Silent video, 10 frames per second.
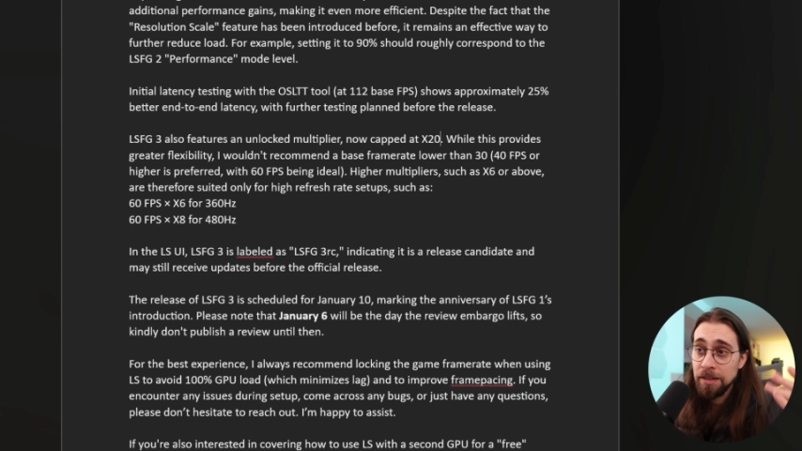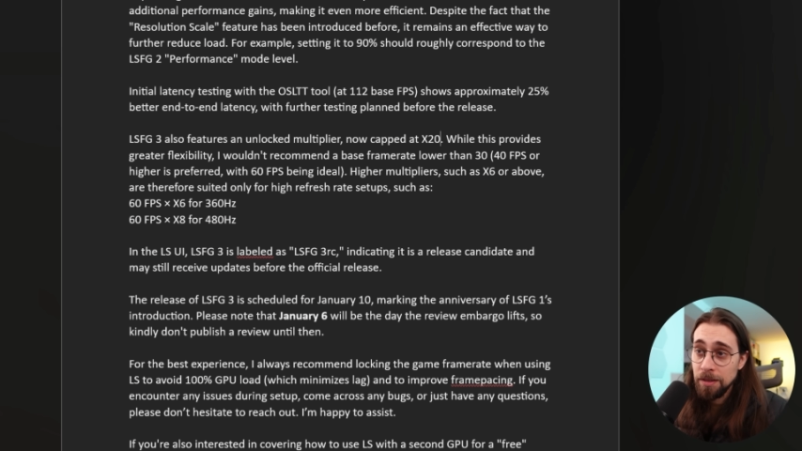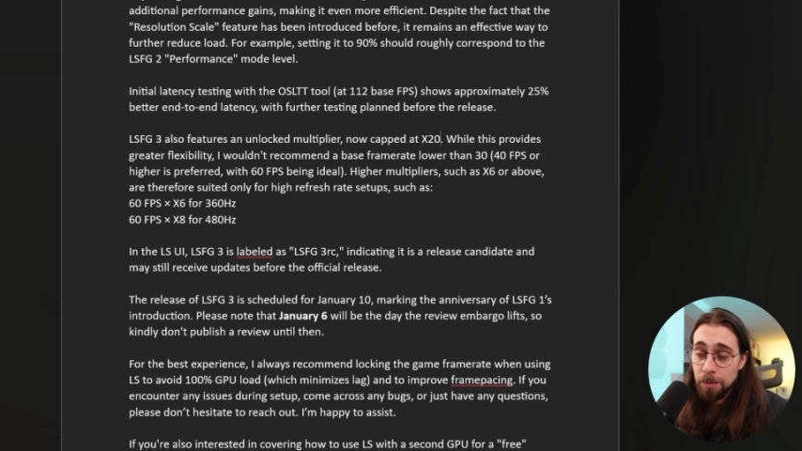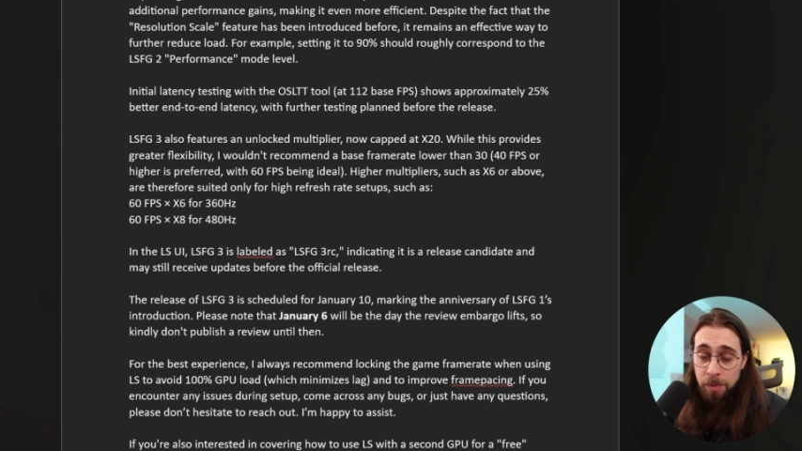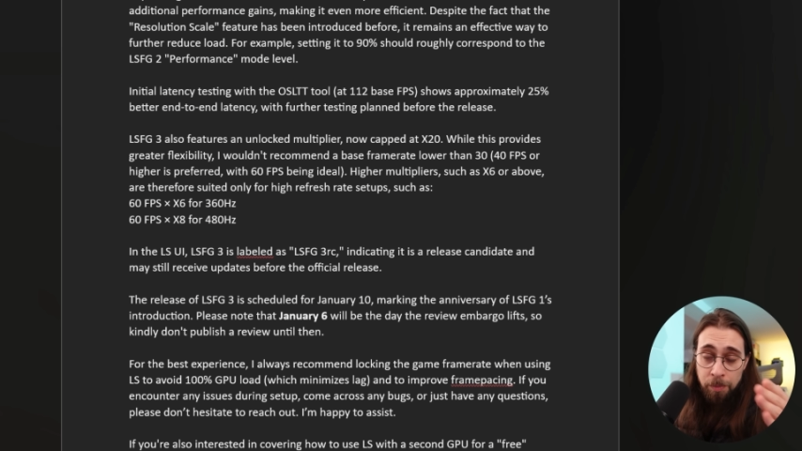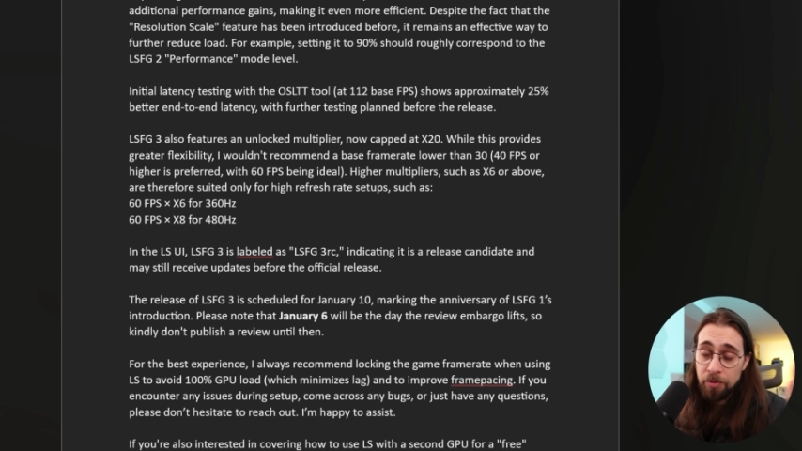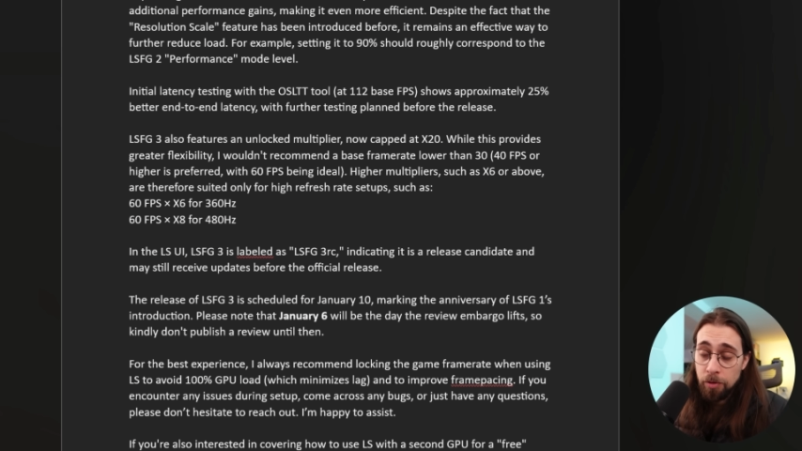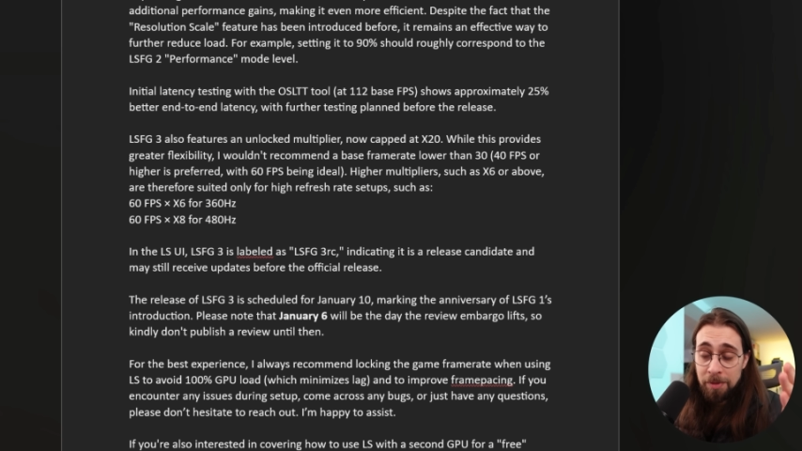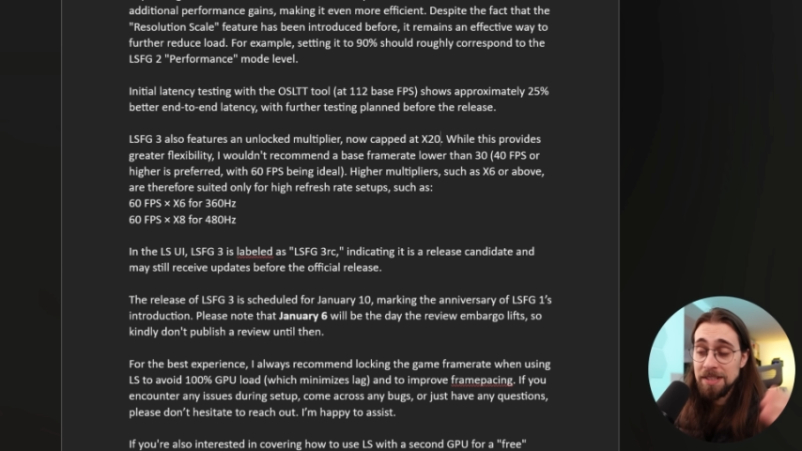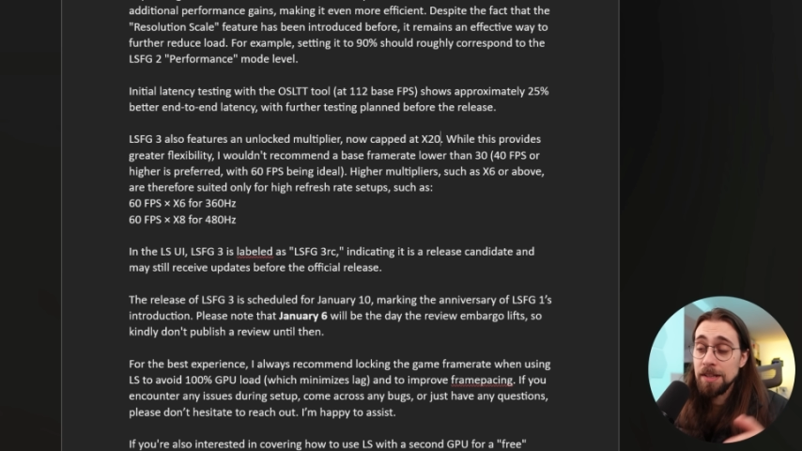and the
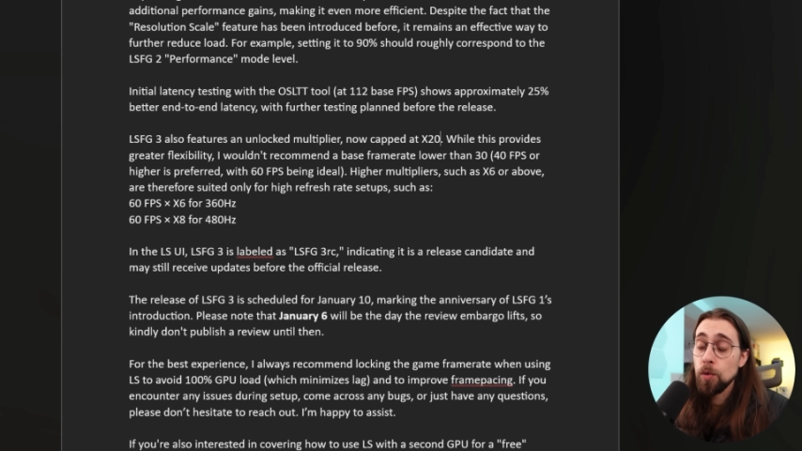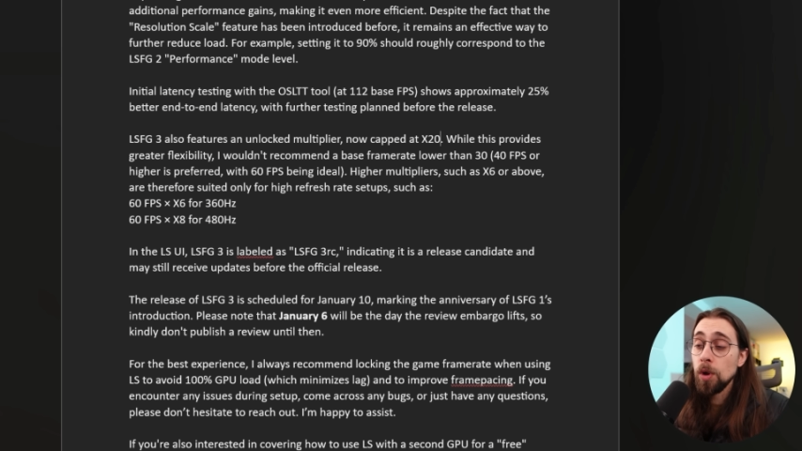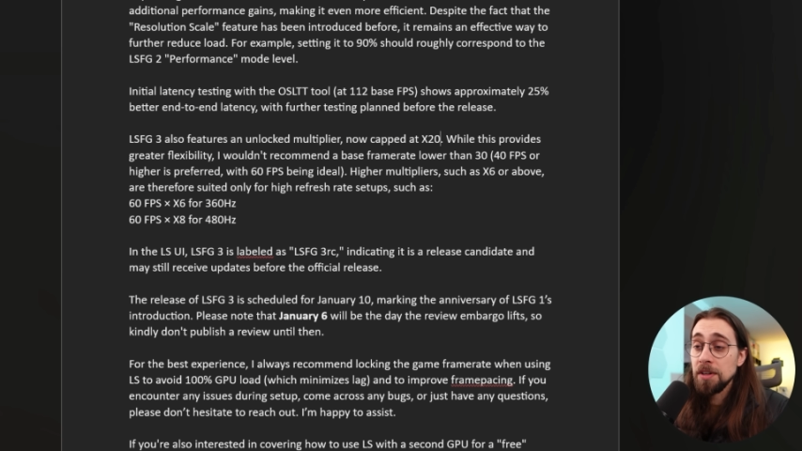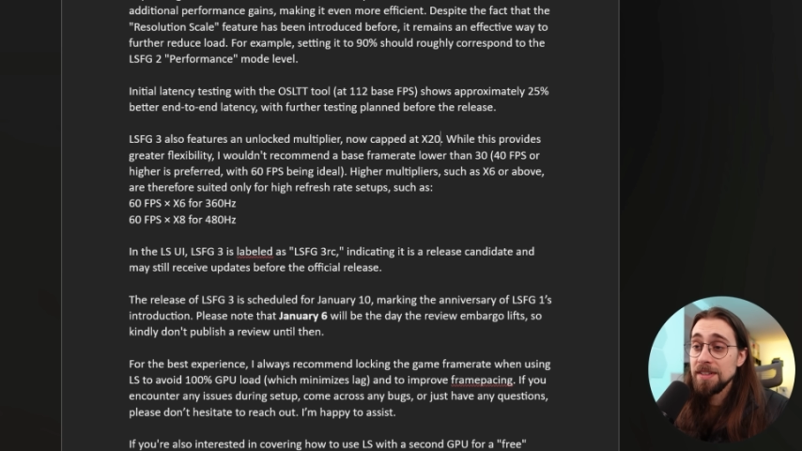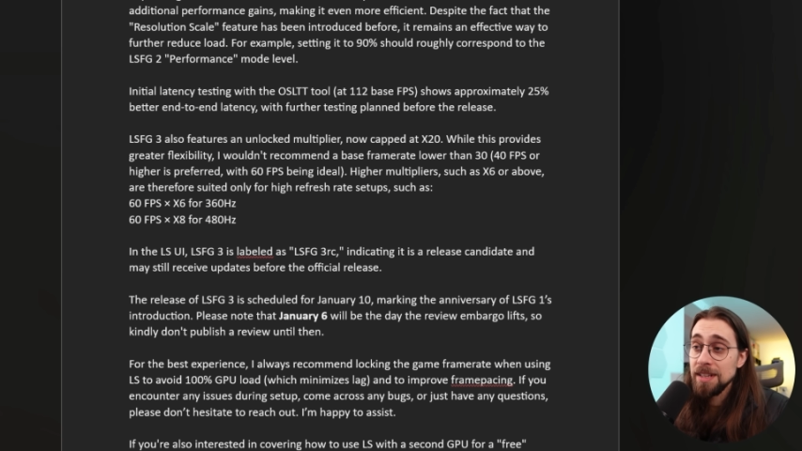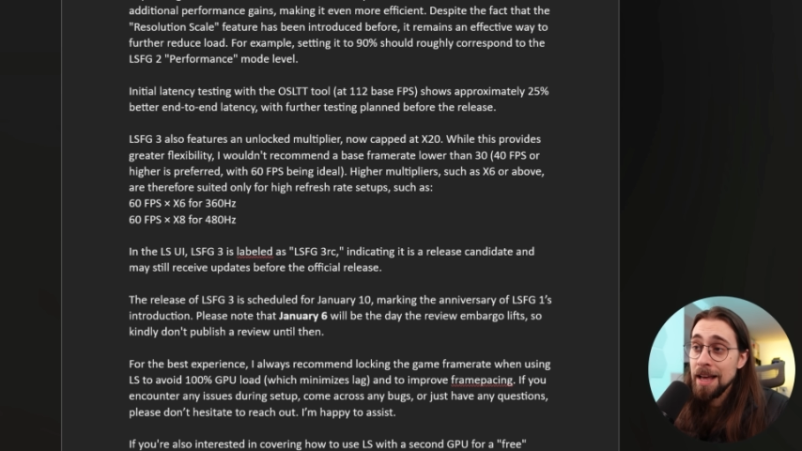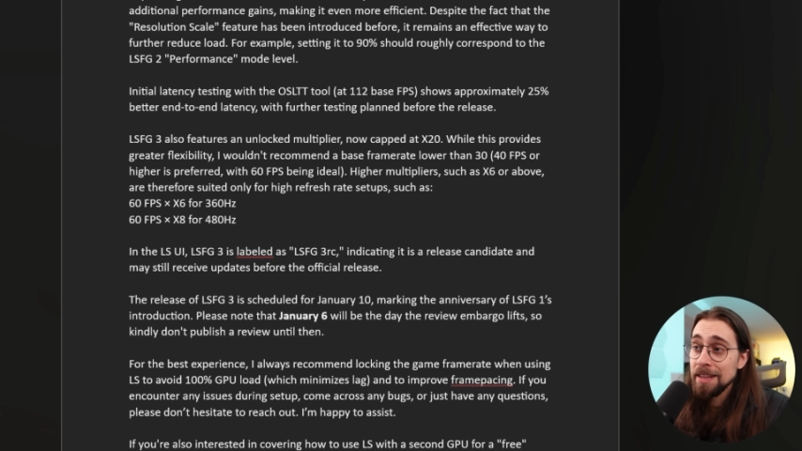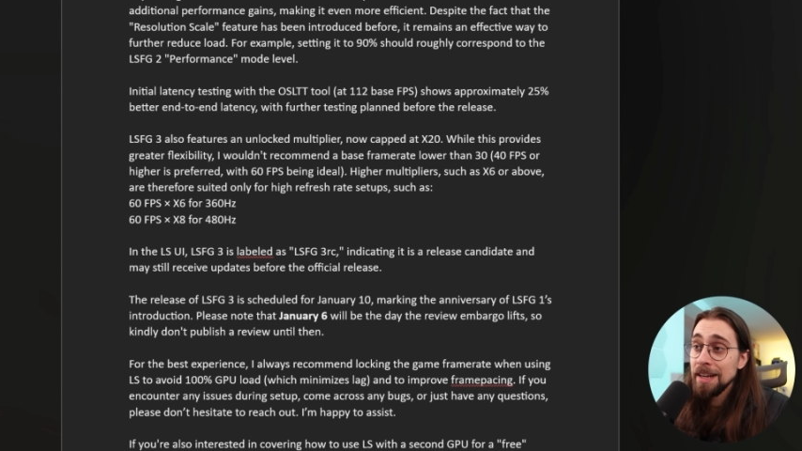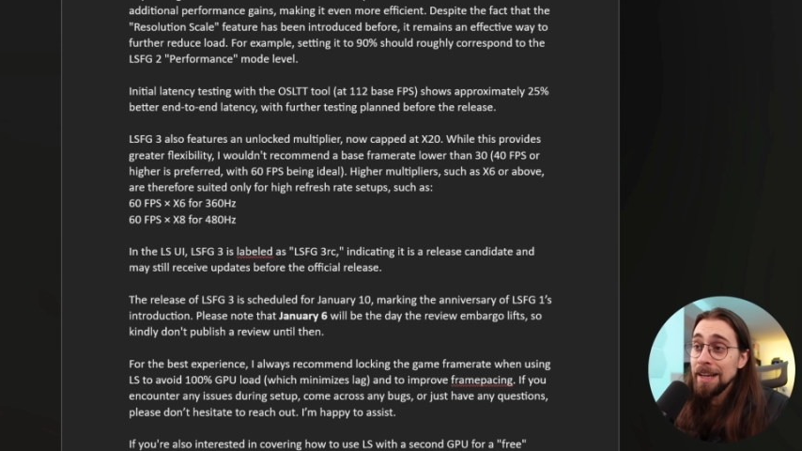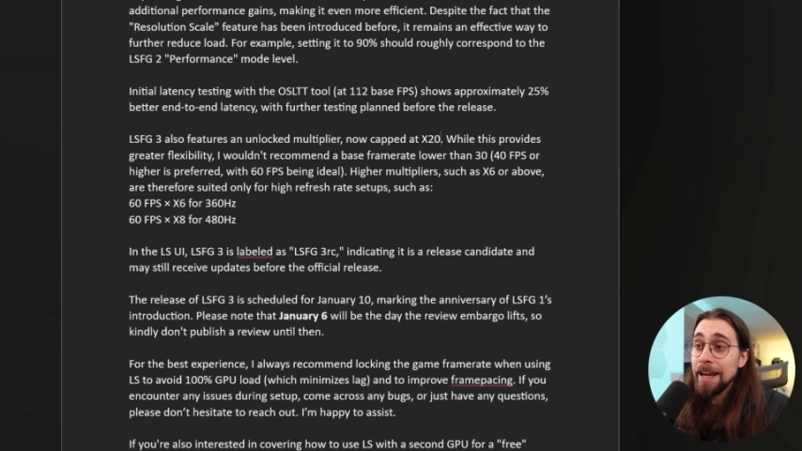performance and quality slider,